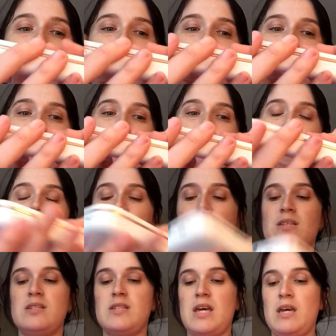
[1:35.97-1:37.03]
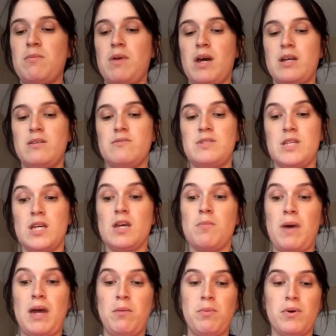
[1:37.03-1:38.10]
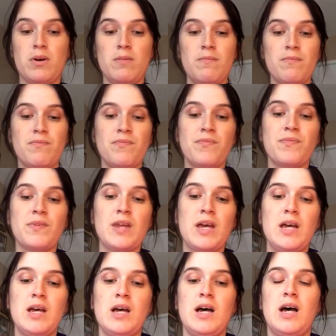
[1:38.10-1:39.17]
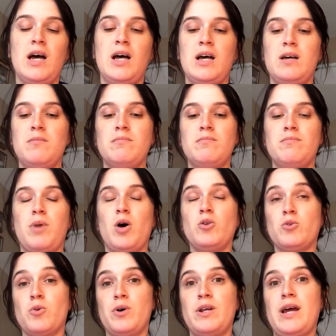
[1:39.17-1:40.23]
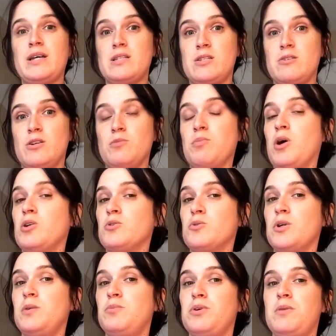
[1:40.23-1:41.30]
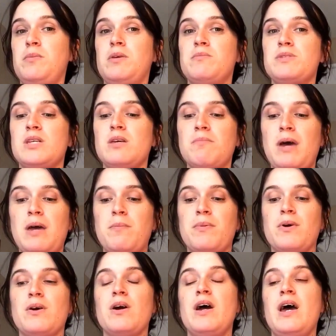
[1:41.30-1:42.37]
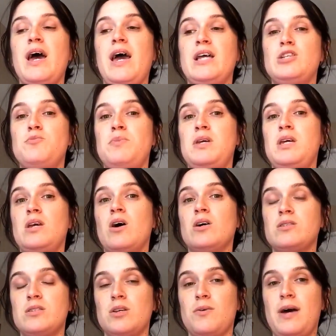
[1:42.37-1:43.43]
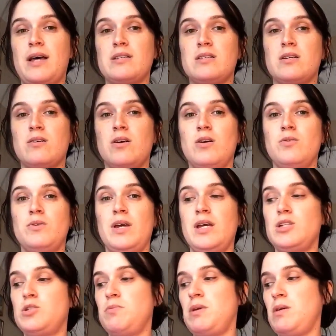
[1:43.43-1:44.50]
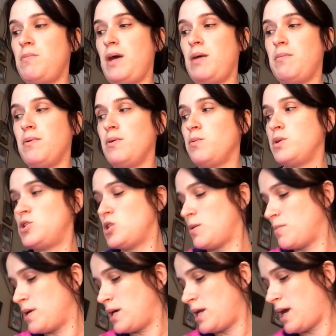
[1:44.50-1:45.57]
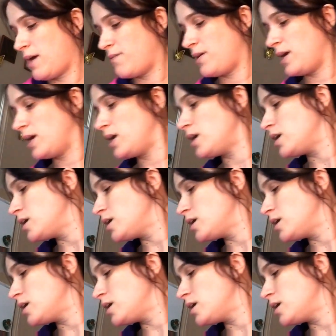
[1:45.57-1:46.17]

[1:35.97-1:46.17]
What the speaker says: They do take the same kind of zinc paper. Polaroid has their own Polaroid Premium Zinc paper. HP also has their own HP paper, which I might have a